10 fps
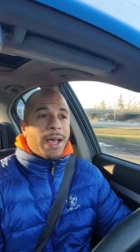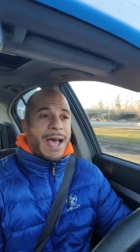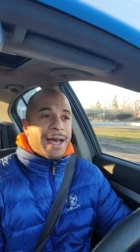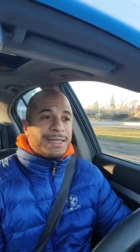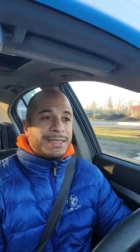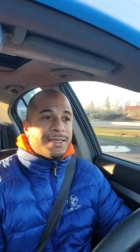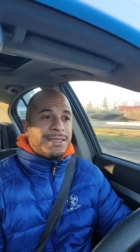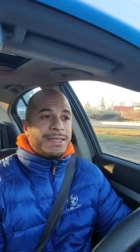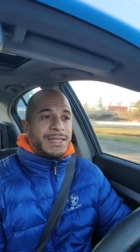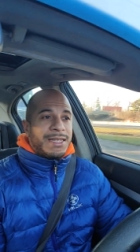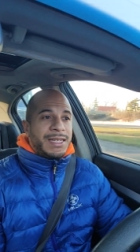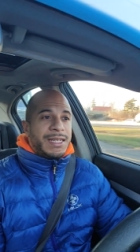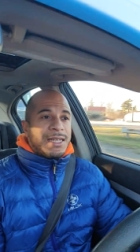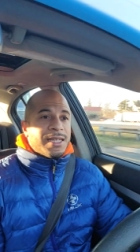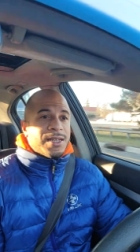pass
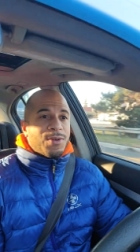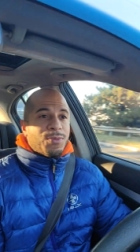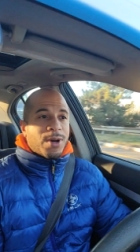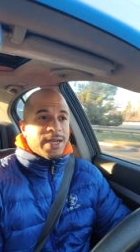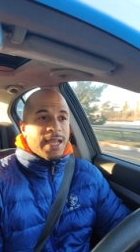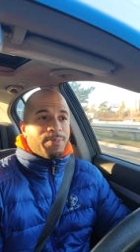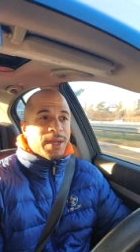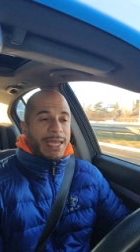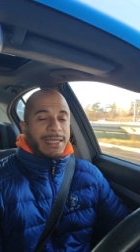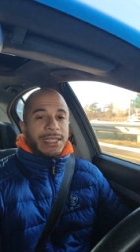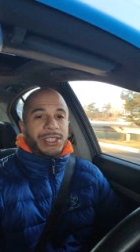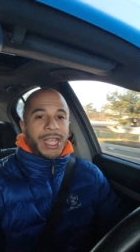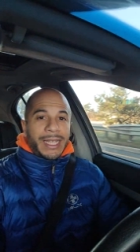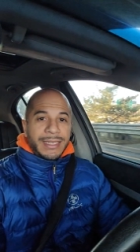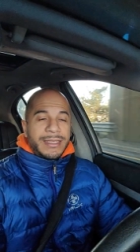when they played the
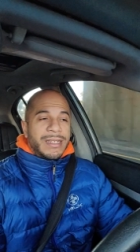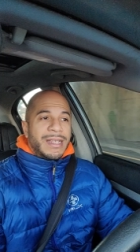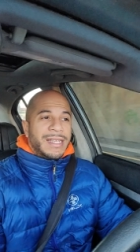Jets